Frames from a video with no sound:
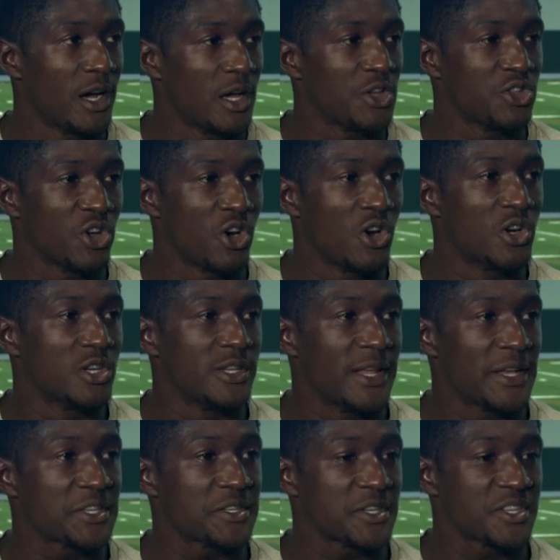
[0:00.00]
you know,
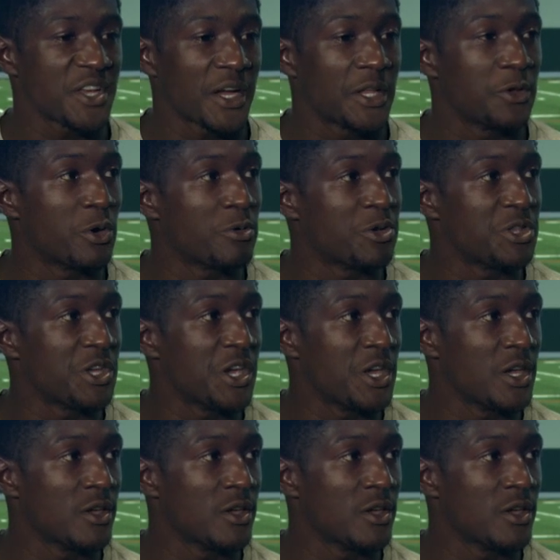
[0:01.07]
that's exactly what we need.